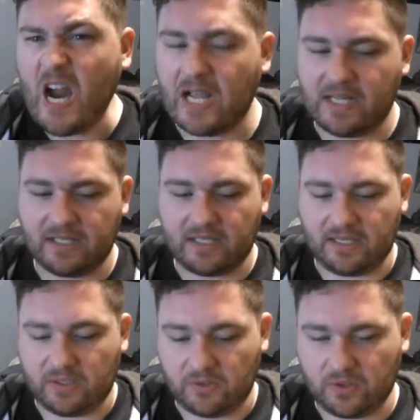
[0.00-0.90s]
and he, like,
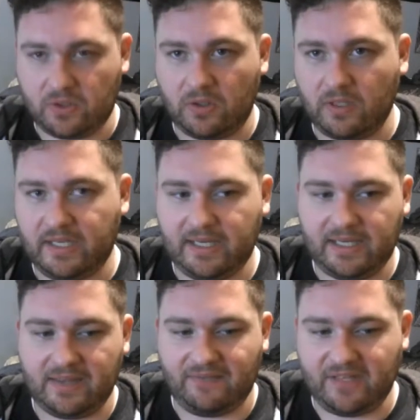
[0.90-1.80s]
goes all in,
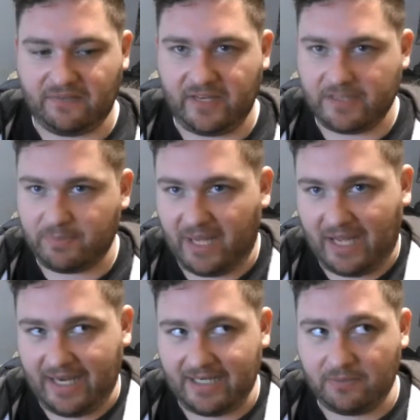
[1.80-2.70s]
and the VFX
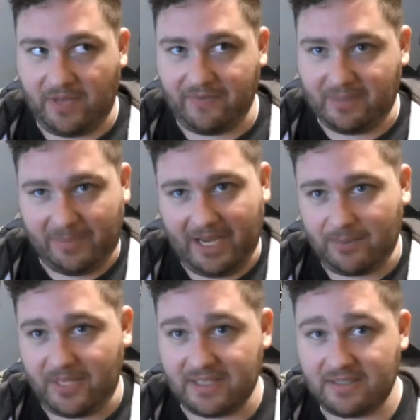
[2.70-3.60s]
behind him having the
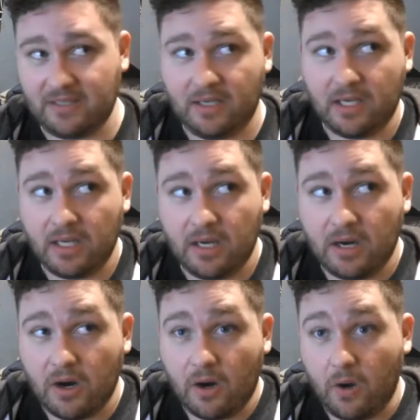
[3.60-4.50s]
backblast.
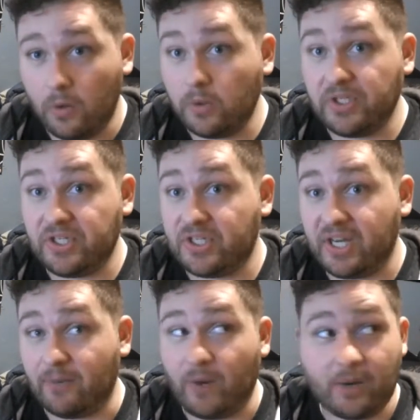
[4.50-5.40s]
Holy
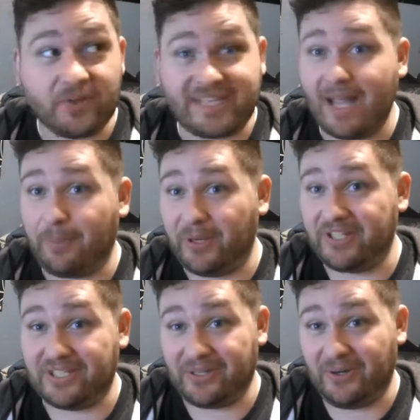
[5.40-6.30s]
shit, where was that
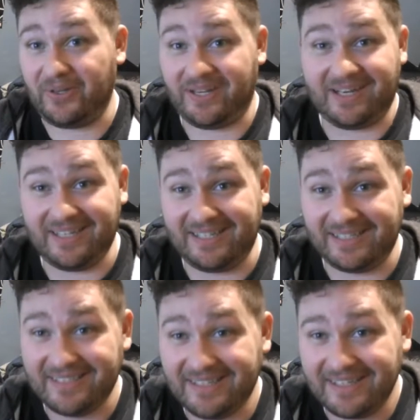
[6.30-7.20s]
budget early on?
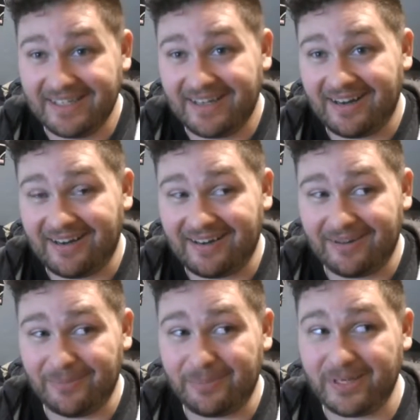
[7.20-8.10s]

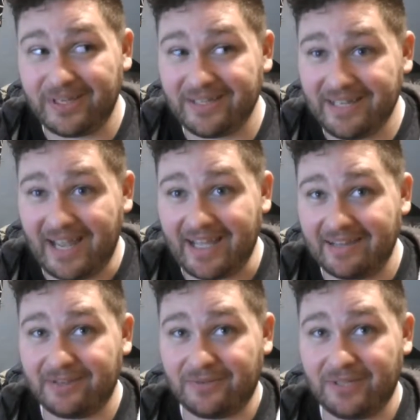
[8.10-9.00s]
But, yeah, it
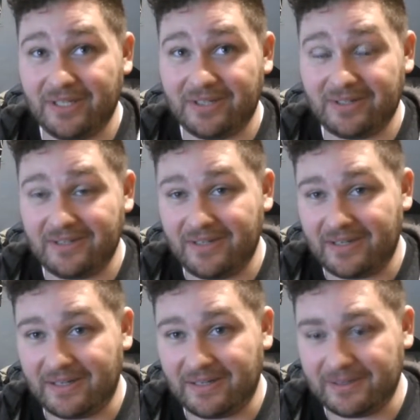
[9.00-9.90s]
looked really good,
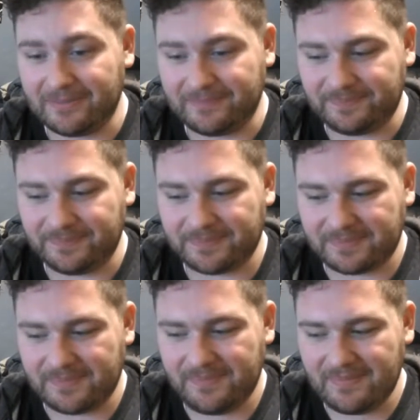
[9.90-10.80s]
and
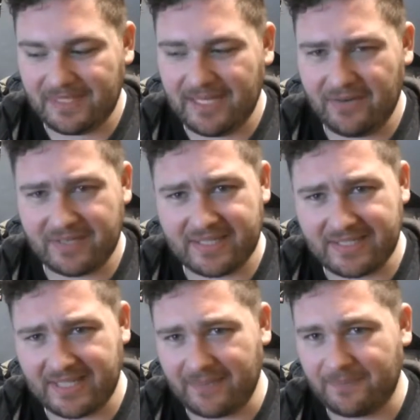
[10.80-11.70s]
he reset time.